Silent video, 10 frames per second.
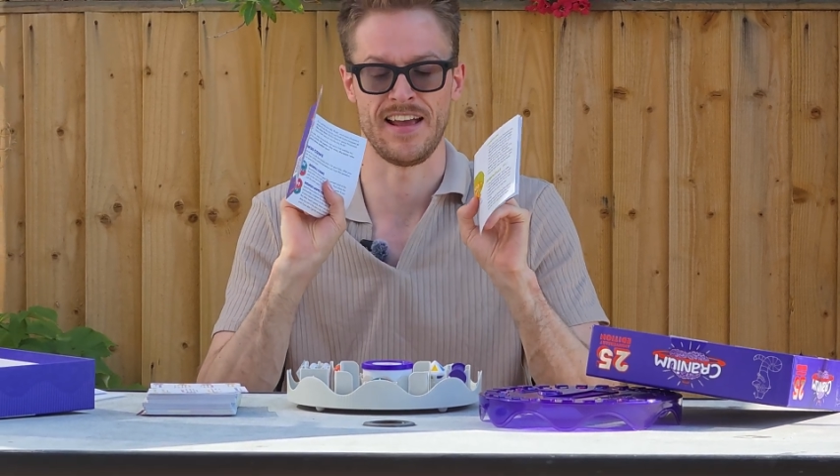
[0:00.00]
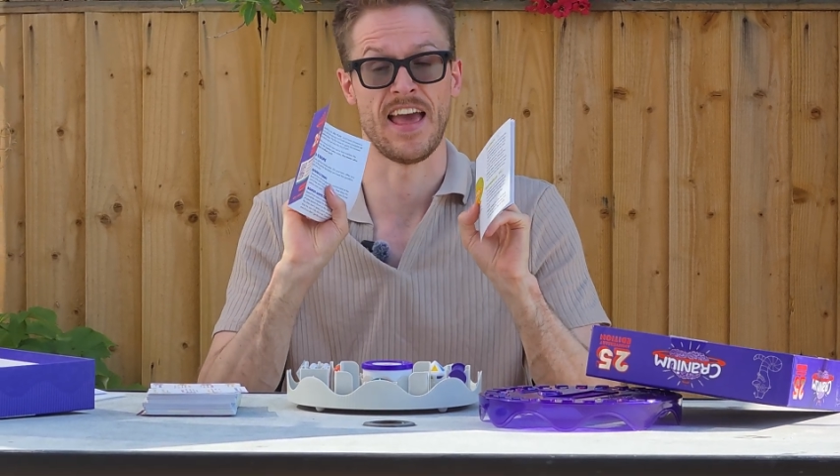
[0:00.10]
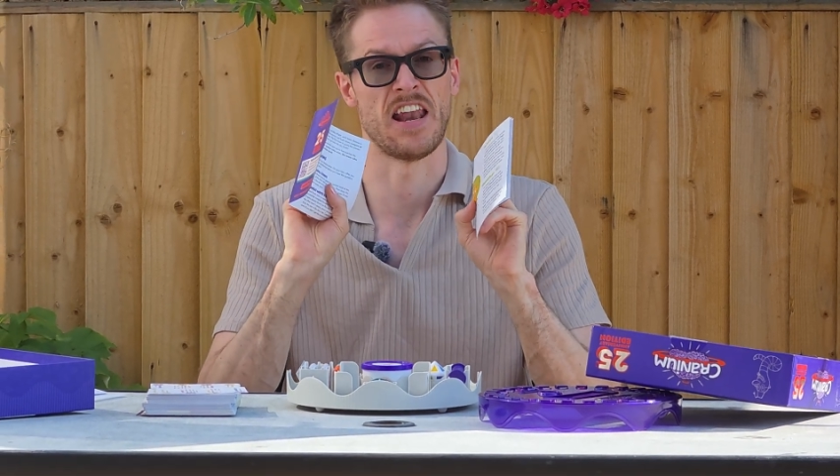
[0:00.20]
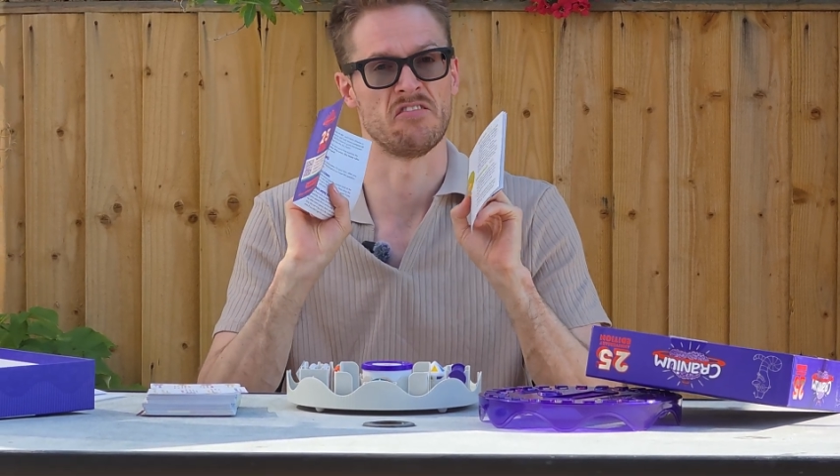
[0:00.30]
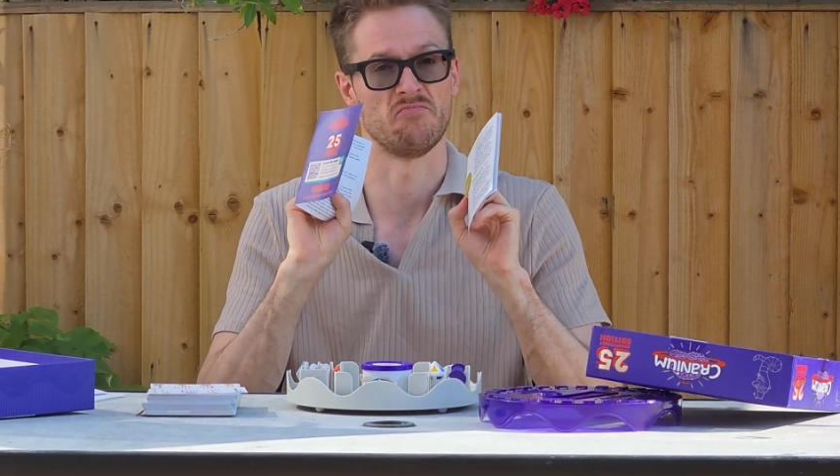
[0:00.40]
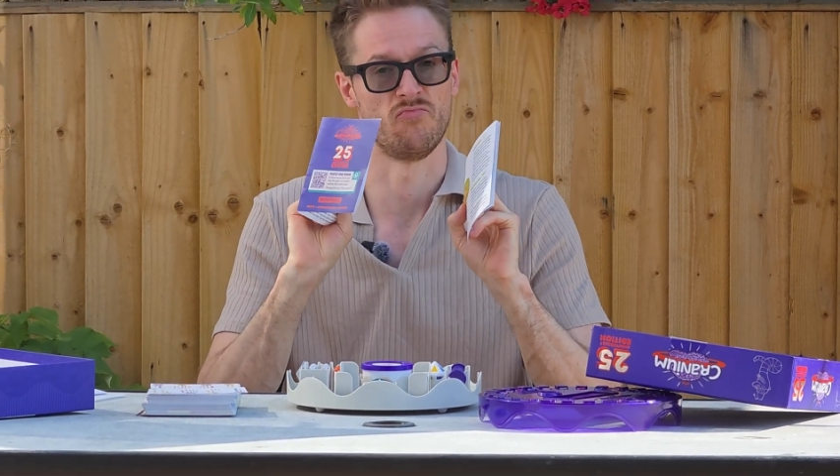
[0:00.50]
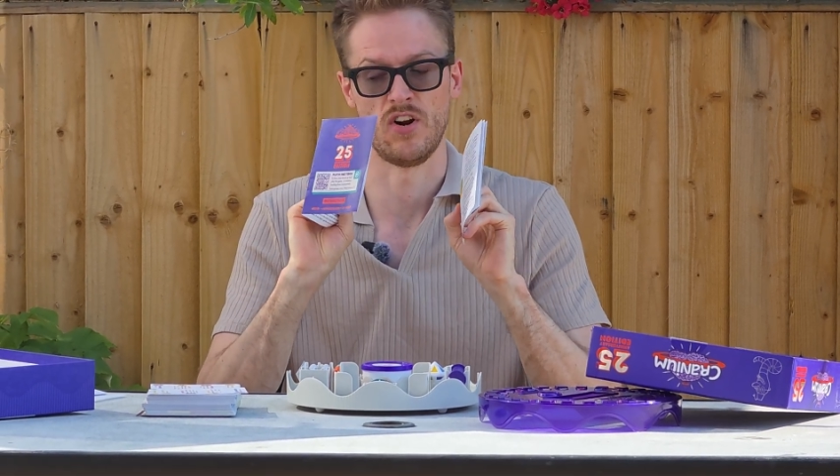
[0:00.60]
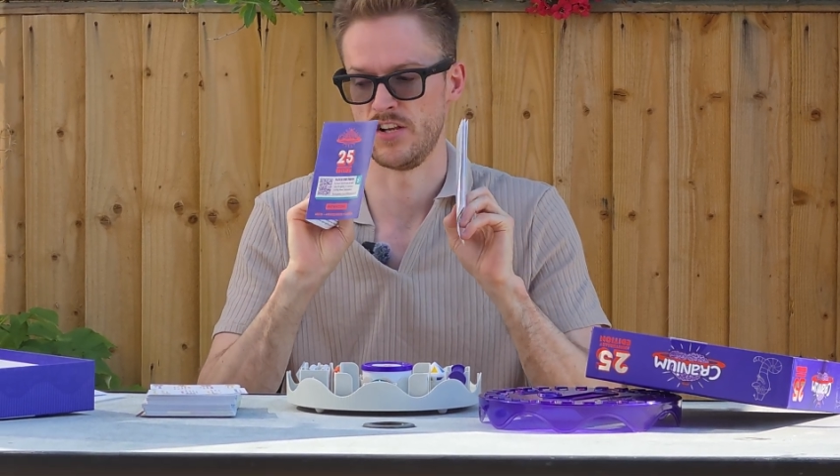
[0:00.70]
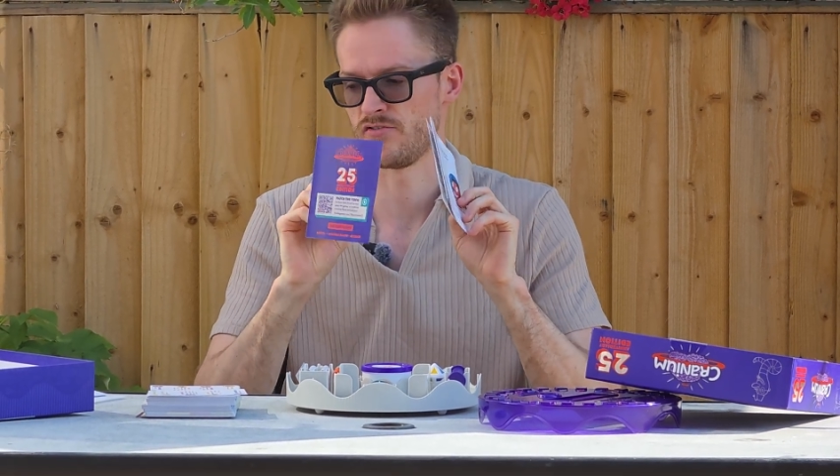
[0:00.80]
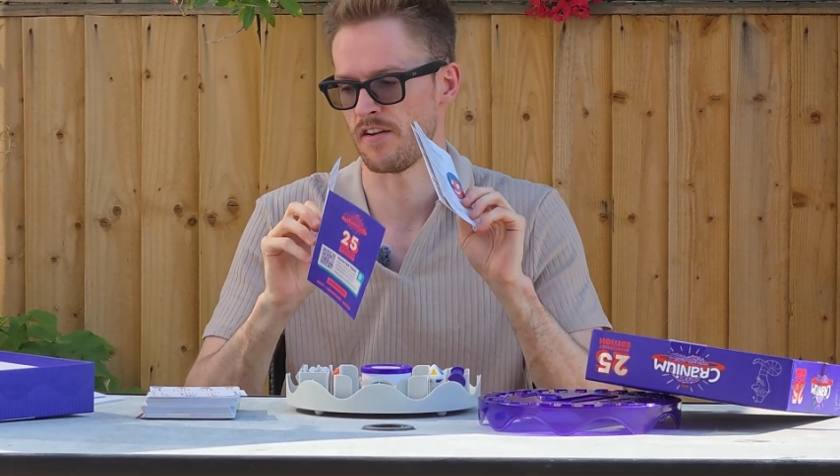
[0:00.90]
again
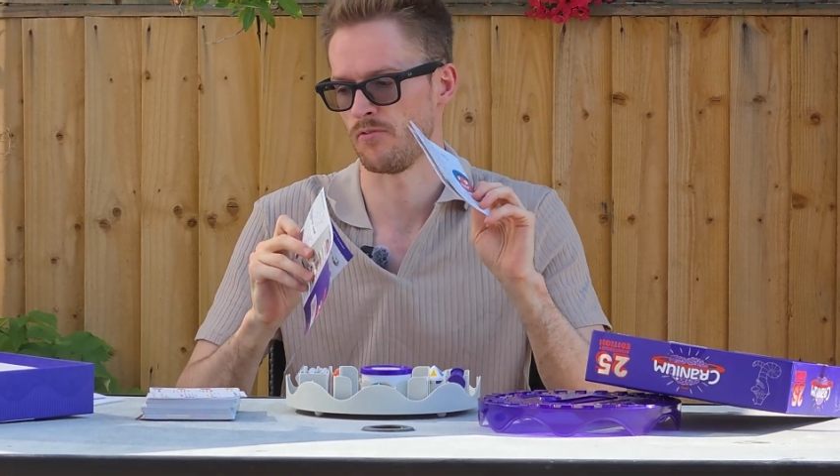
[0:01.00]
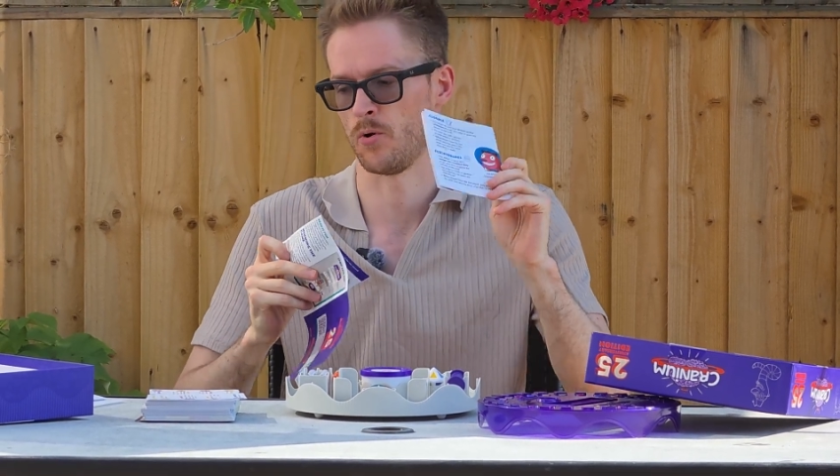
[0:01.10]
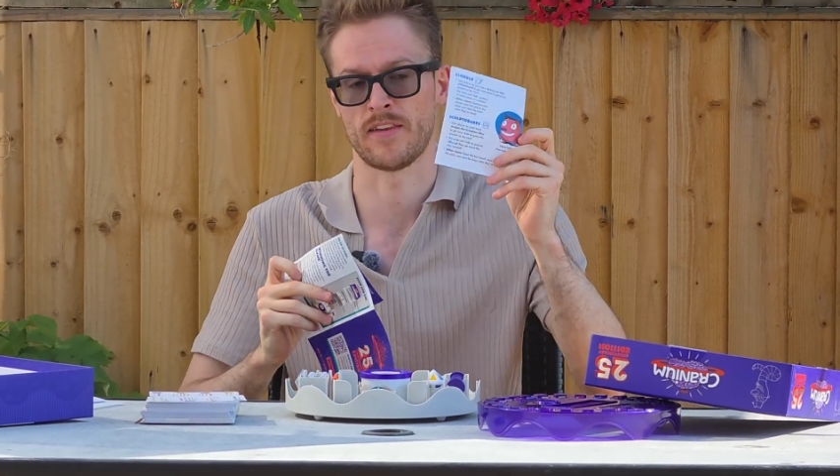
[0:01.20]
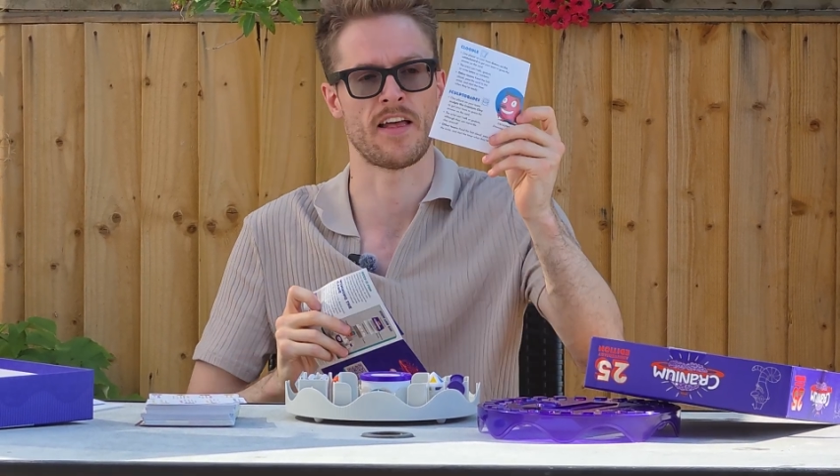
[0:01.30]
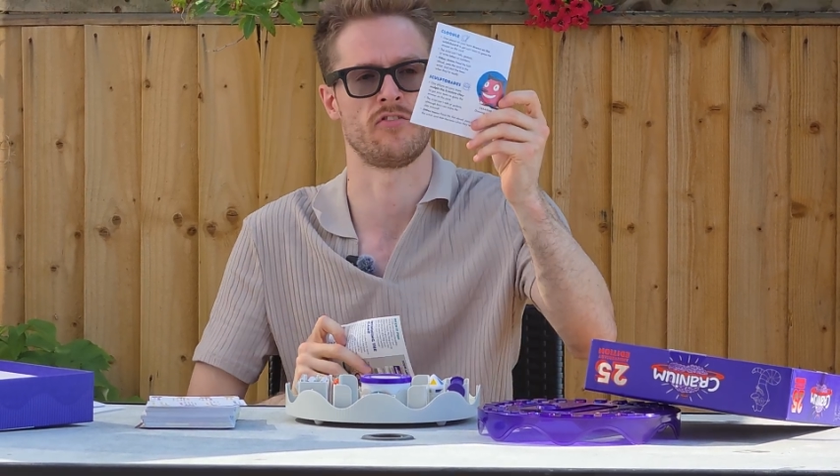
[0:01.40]
really straightforward. That's